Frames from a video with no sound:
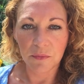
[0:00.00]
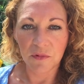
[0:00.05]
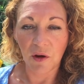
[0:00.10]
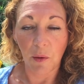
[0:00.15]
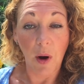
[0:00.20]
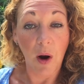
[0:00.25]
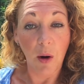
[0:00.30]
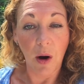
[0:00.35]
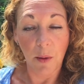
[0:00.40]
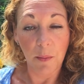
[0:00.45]

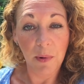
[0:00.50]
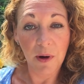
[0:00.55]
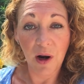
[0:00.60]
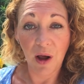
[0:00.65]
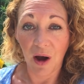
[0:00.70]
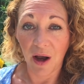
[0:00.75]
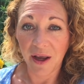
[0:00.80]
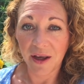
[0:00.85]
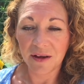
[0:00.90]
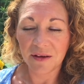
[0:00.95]
So I'll
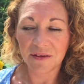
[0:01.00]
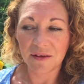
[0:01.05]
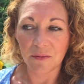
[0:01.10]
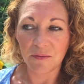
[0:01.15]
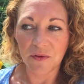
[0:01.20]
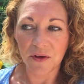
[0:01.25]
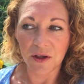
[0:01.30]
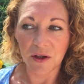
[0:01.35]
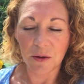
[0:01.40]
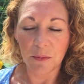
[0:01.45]
apply
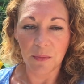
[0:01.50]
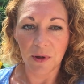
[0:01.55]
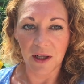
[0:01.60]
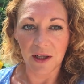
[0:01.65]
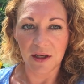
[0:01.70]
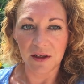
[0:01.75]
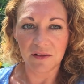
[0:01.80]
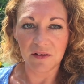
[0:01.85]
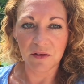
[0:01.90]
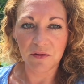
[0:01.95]
something
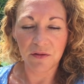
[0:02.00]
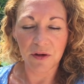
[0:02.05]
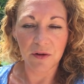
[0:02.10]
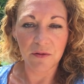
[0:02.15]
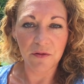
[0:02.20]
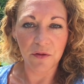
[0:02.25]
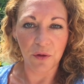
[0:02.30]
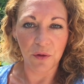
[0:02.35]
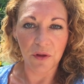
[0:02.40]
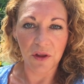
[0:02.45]
completely
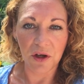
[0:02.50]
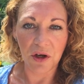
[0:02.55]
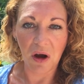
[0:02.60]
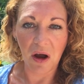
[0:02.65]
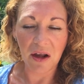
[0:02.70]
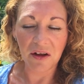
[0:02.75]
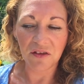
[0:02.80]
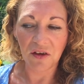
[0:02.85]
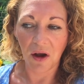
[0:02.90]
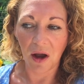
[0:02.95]
different for the
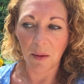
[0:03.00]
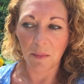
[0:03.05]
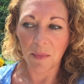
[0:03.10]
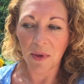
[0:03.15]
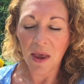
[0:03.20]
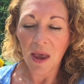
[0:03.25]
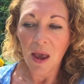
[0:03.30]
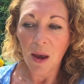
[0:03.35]
night time.